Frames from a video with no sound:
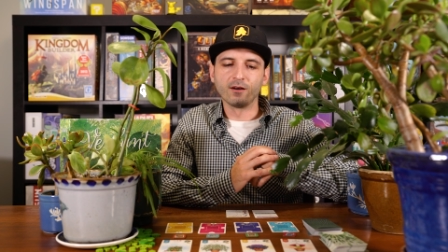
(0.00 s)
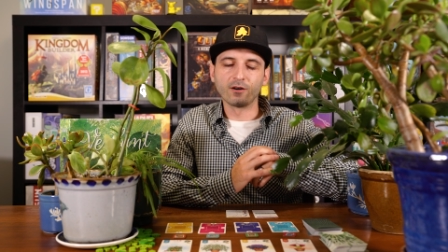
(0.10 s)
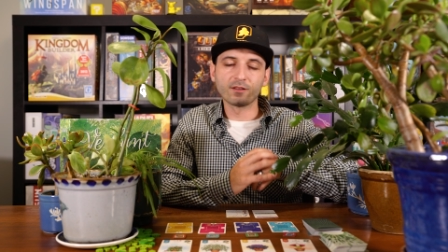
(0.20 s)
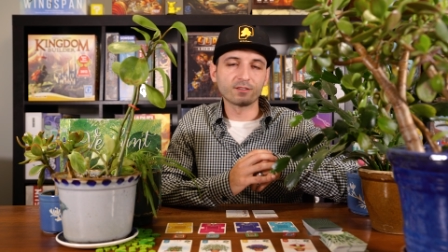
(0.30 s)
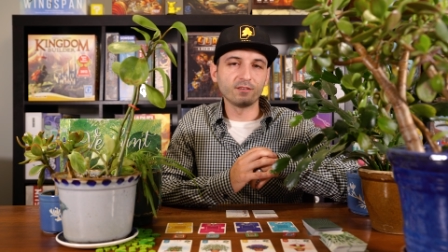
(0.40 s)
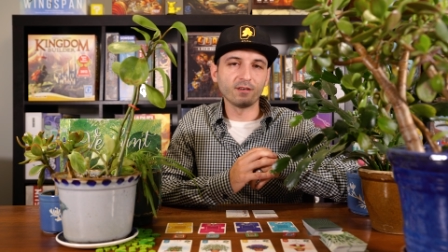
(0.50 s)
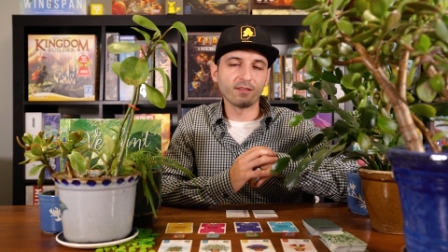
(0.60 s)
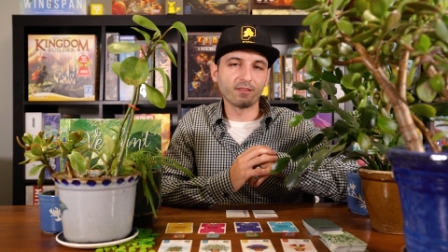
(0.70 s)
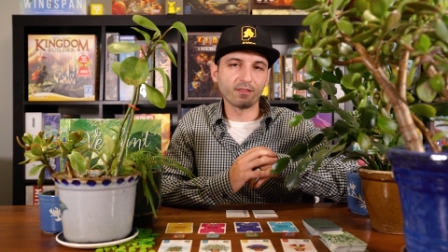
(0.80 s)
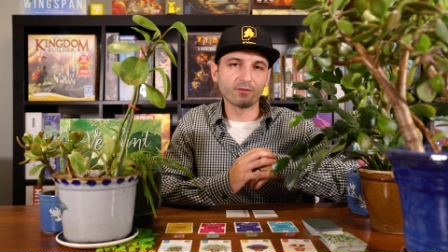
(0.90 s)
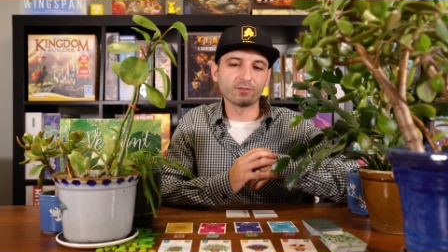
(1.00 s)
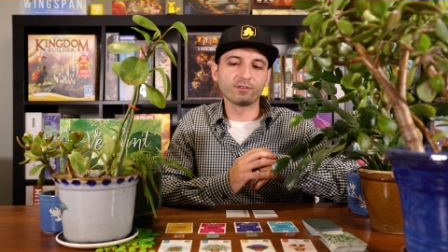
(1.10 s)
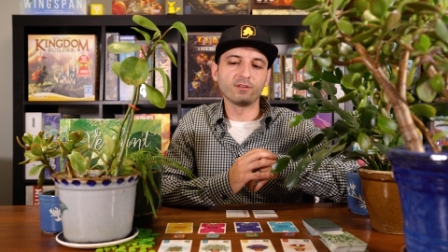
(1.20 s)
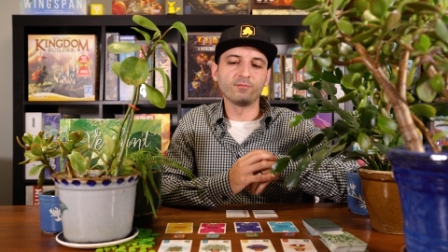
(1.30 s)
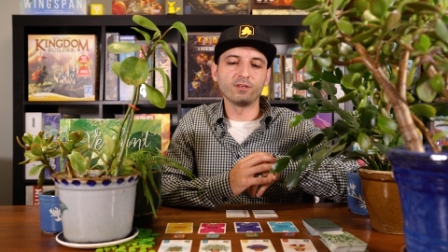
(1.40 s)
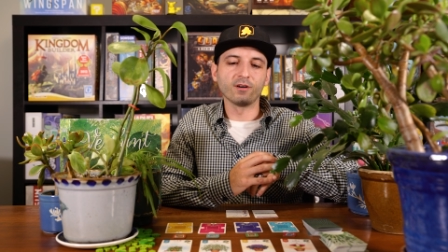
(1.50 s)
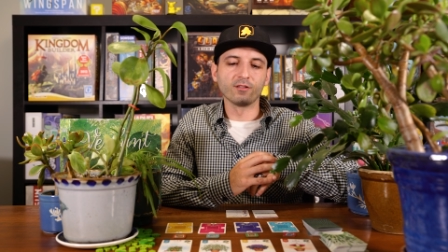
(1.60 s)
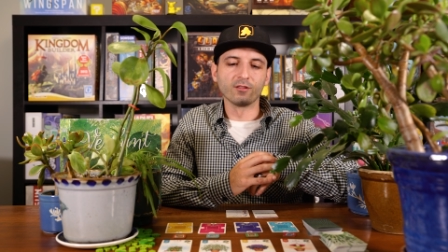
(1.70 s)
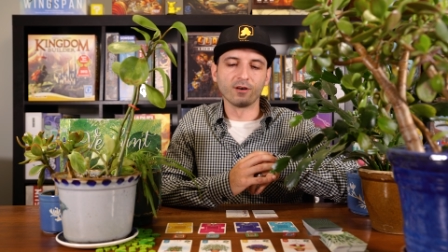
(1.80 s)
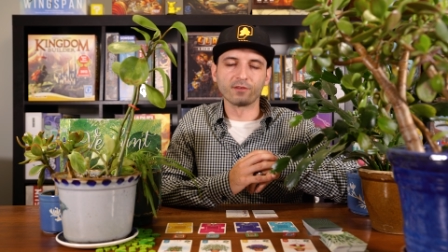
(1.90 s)
Honestly, I think there's going to be a
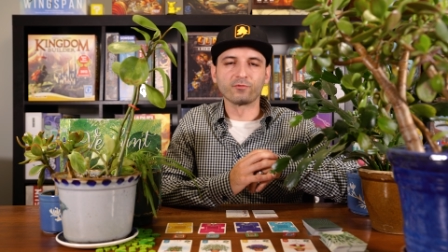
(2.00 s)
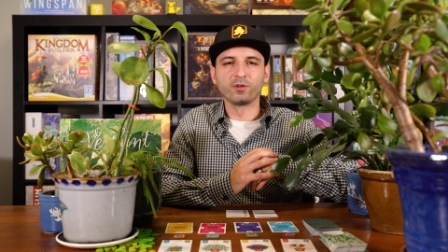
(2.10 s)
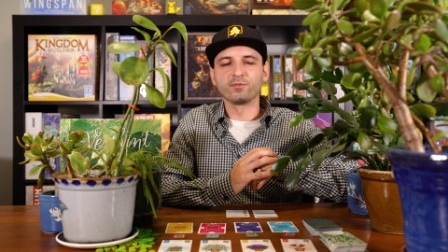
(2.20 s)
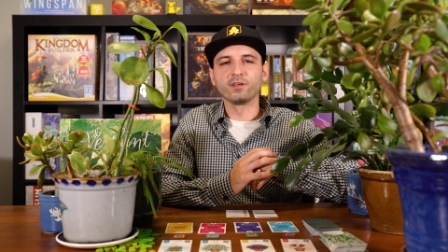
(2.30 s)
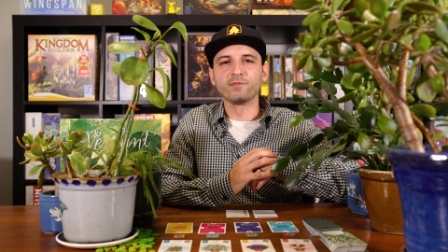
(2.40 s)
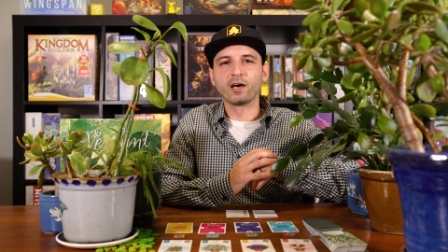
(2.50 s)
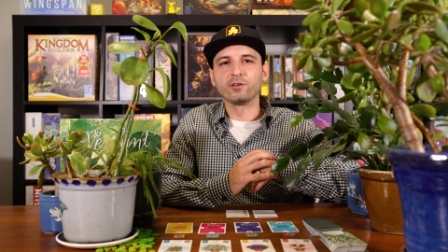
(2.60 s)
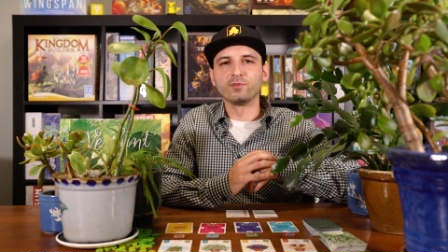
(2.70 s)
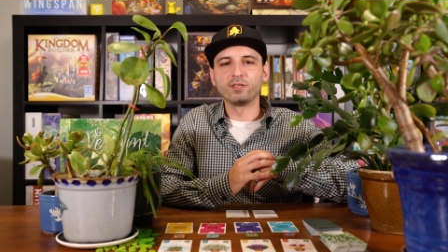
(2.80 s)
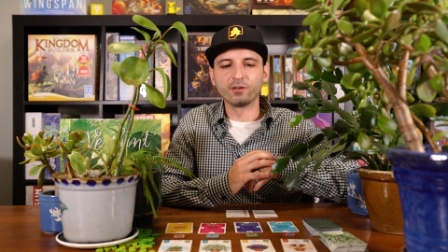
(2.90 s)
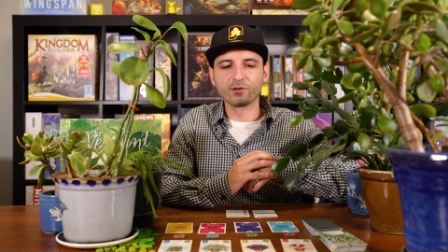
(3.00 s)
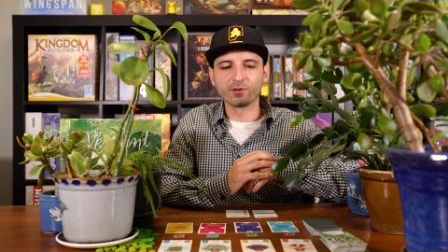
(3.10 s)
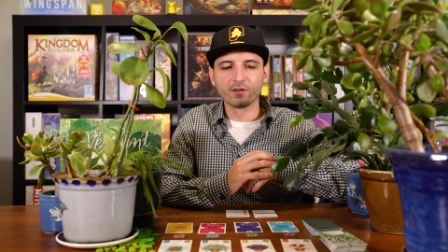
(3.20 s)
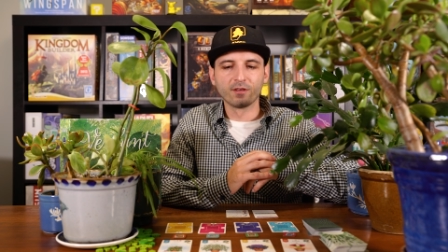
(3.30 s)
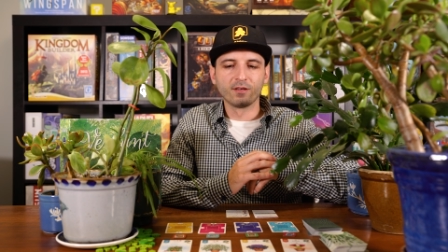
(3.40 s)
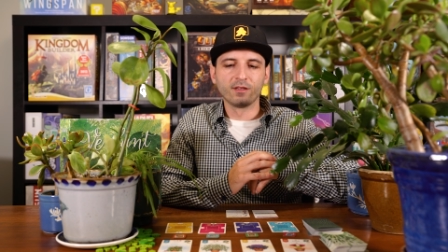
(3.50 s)
lot of replay value here.